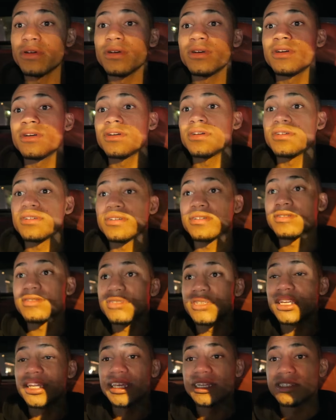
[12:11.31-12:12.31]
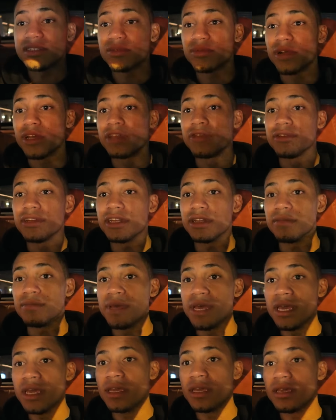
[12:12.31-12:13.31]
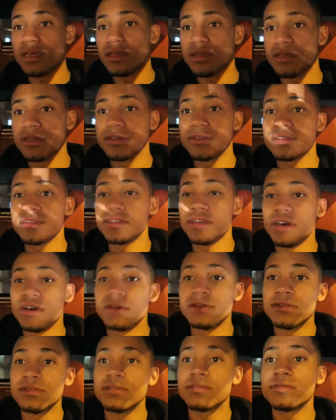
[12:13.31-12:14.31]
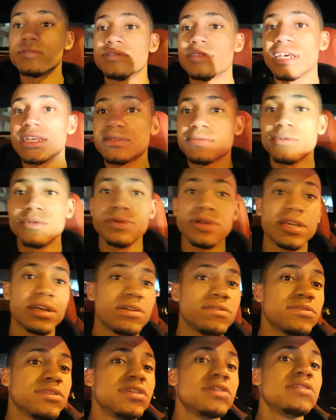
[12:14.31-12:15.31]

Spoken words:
to get to where you need to be. So, that's what we gonna